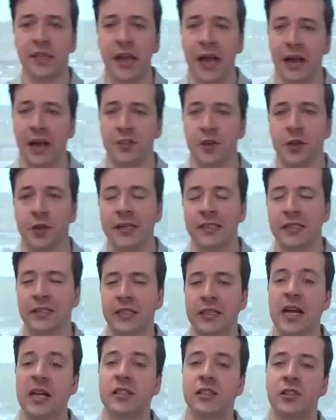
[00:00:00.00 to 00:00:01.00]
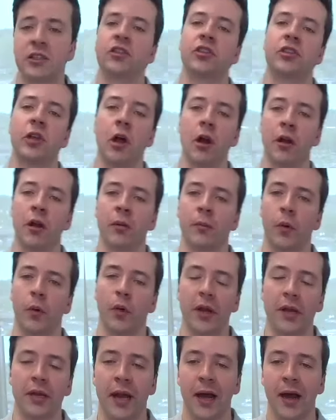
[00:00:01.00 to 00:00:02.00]
the starting
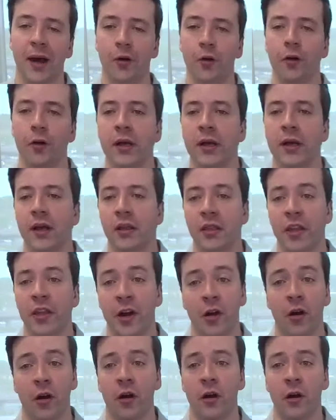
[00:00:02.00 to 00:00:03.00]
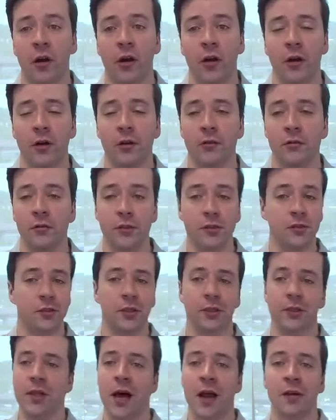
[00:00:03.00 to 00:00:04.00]
point. Now, there are a
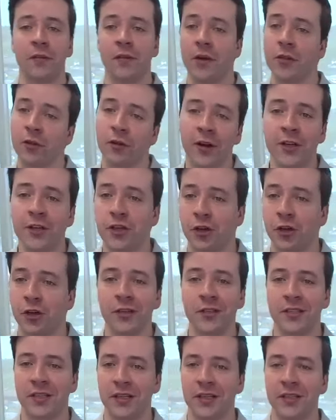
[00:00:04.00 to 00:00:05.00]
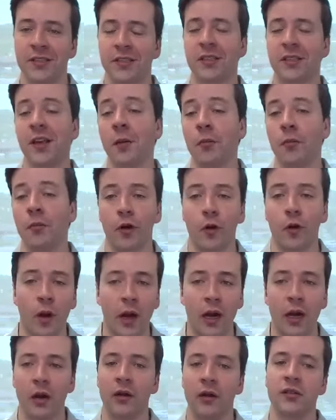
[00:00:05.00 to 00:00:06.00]
lot of other insurances, some
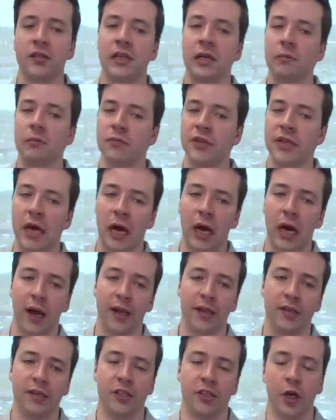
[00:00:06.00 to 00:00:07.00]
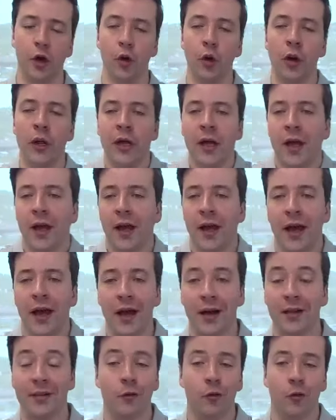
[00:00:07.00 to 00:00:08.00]
required, some not. So
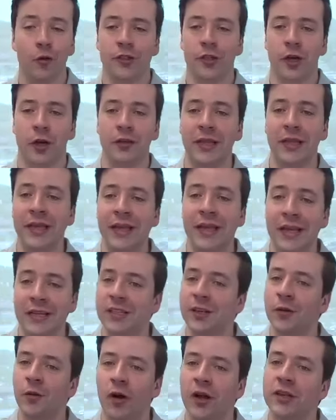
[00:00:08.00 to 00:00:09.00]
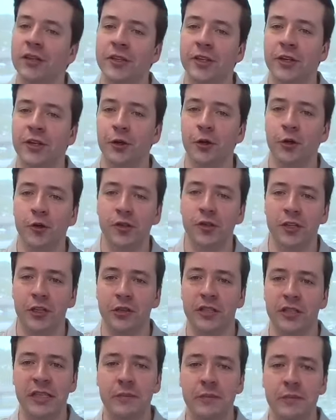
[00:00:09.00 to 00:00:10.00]
we'll start with the easy one. Do
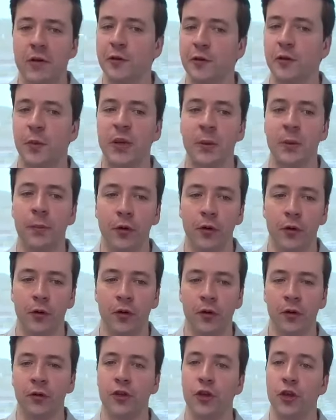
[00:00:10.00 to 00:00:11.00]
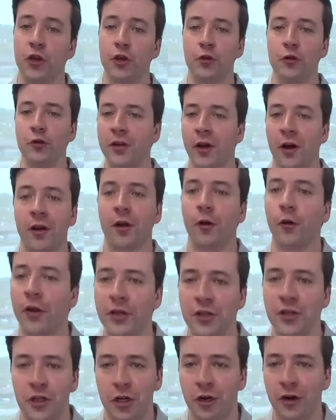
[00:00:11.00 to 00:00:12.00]
you see most people use auto
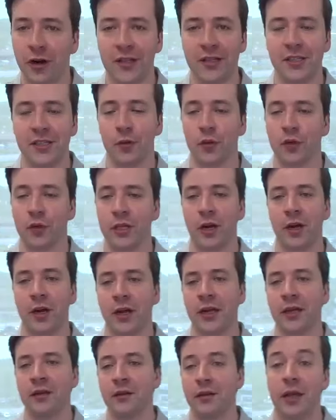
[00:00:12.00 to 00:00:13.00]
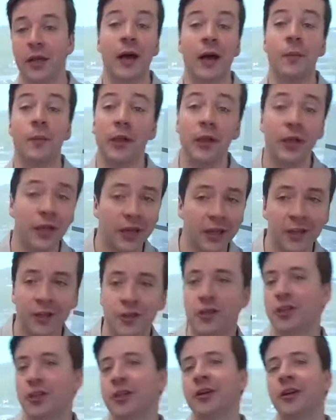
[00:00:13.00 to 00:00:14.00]
insurance? We're talking liability
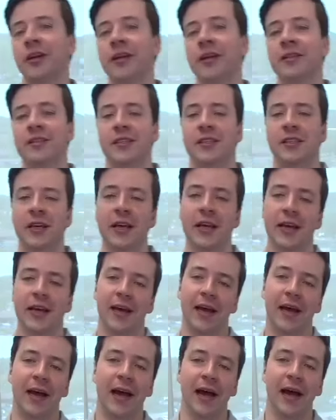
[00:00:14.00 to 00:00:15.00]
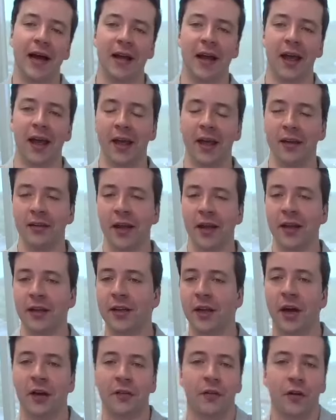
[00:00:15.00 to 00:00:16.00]
insurance
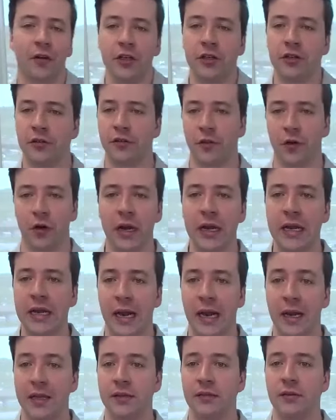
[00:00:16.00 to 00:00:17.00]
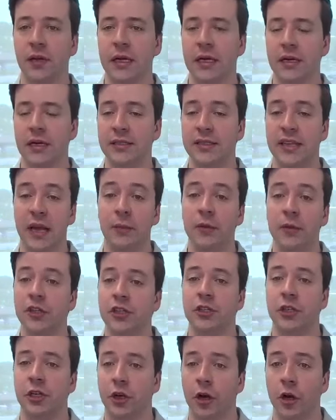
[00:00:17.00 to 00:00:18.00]
and coverage for any kind of
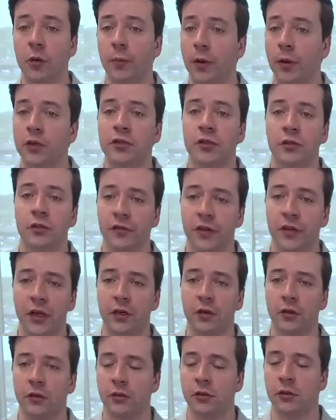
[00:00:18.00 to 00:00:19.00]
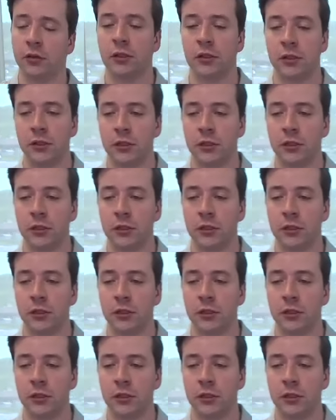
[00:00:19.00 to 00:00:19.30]
damages to your own personal vehicle?